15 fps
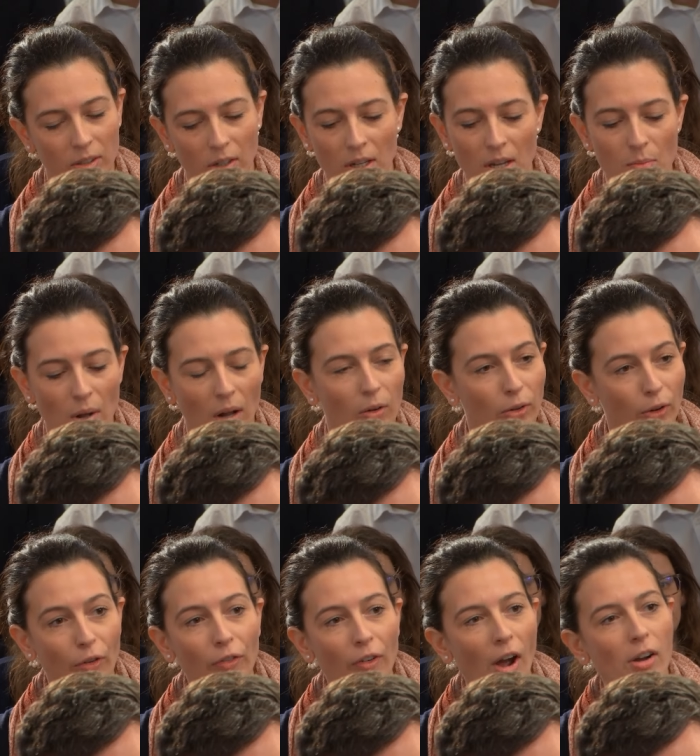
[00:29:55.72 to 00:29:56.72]
on your email on
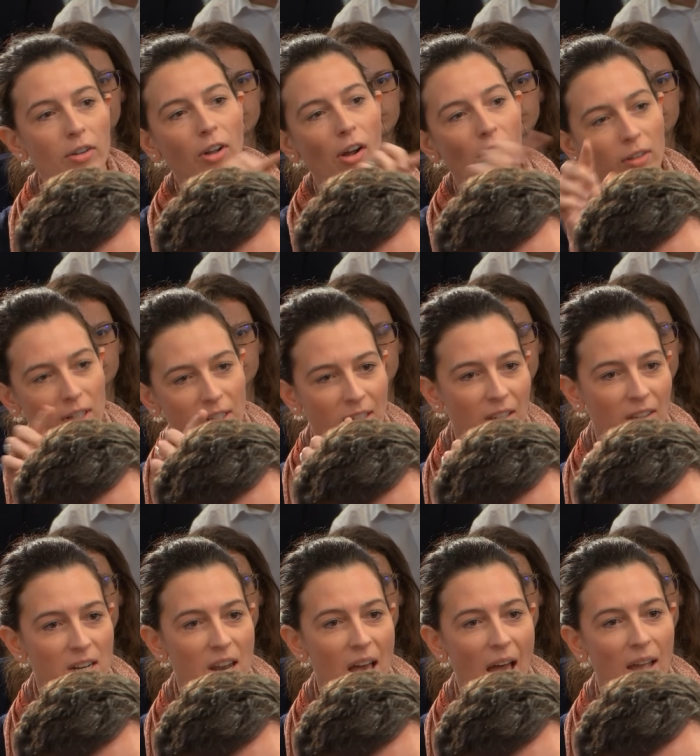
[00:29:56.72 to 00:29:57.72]
your phone, you only see
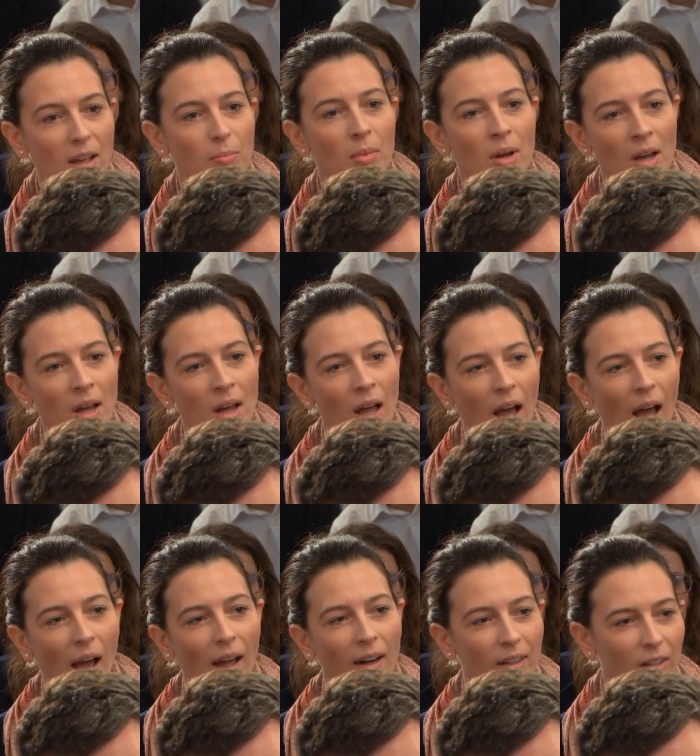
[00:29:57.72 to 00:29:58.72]
the name.
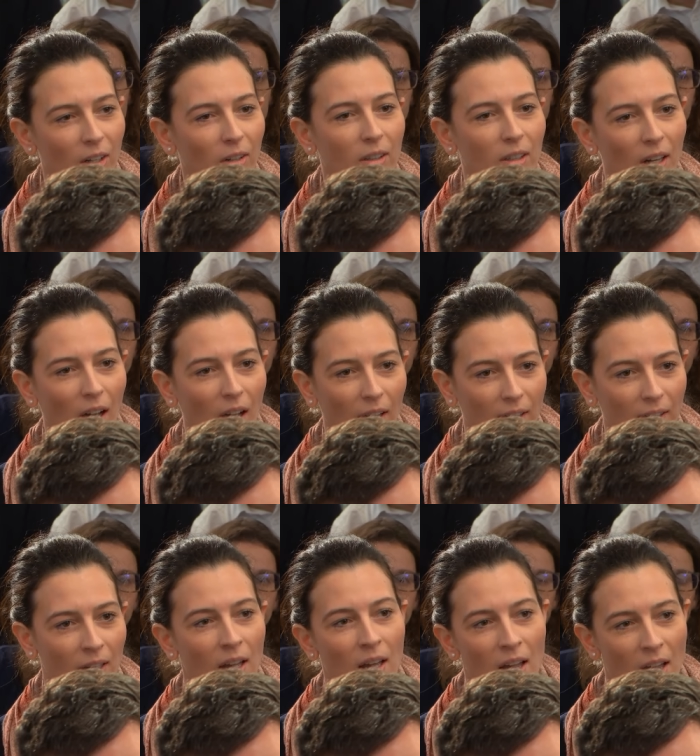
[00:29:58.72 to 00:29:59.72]
And it looked like